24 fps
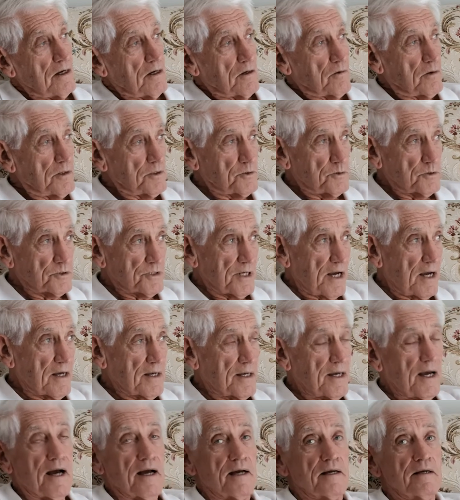which was
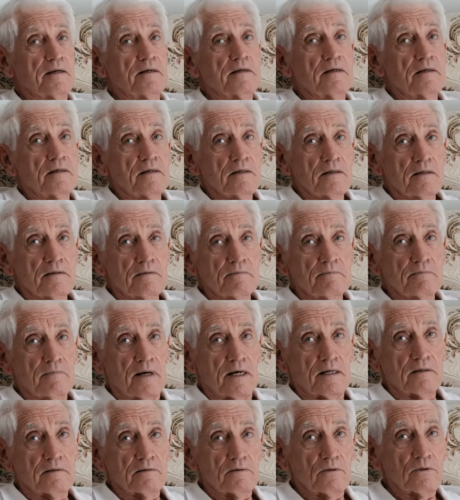okay.
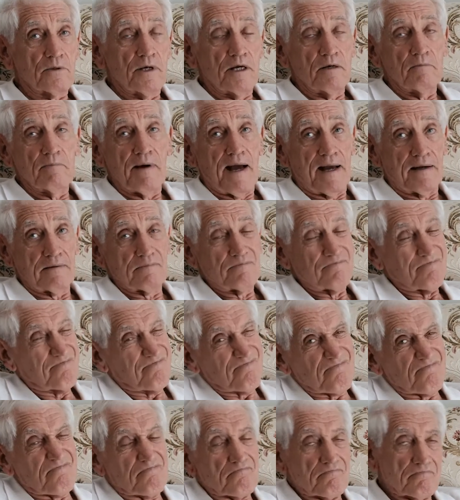But looking back,
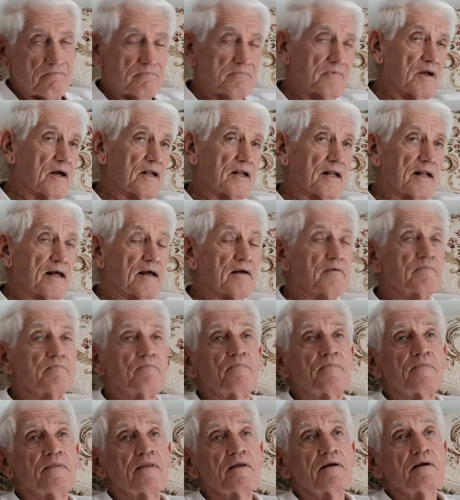I don't know,
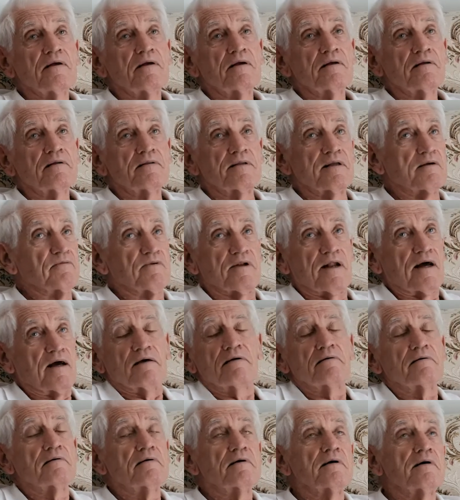never
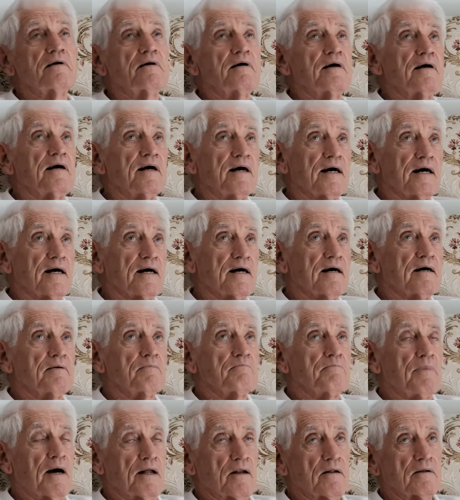know.
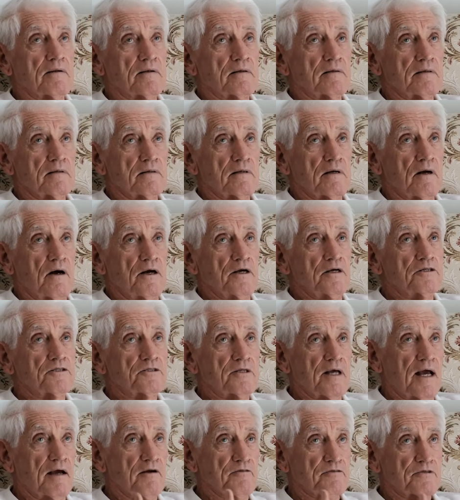But I used
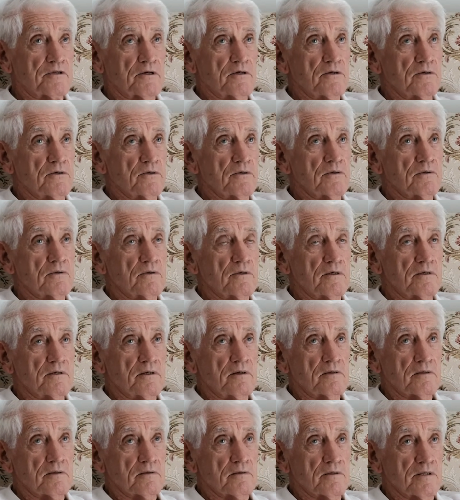to have to
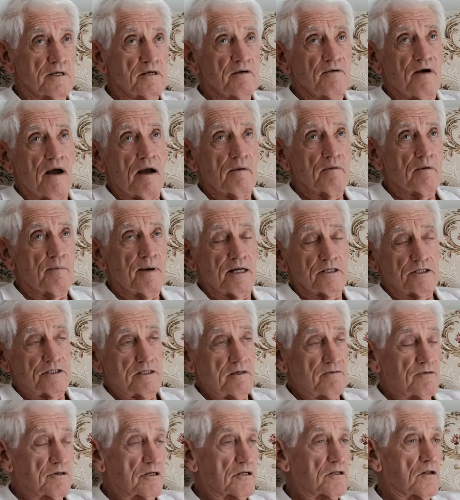leave home about
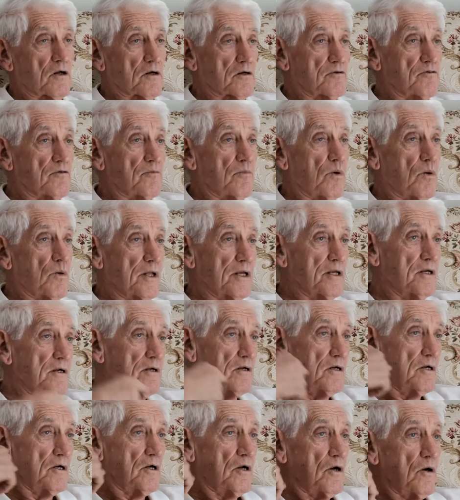7 o'clock in the morning,
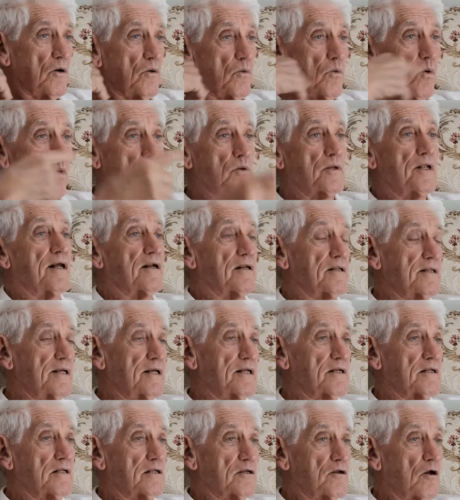walk down to the
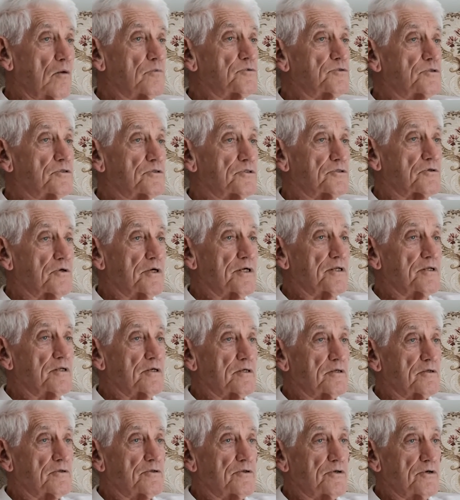end of the Dobson Street
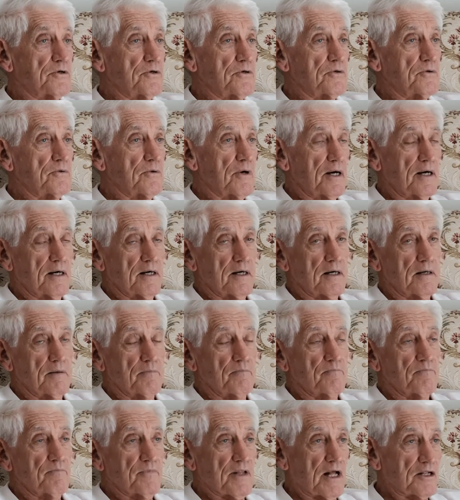to
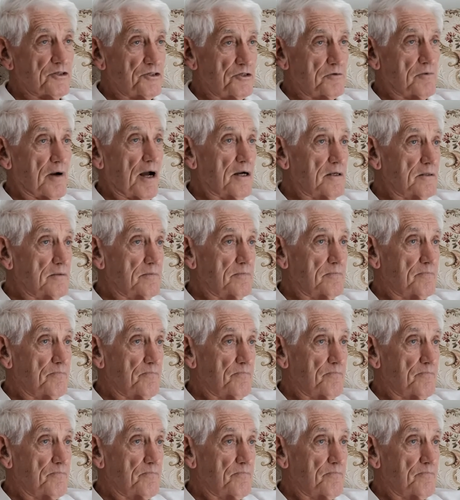Nudgee Road,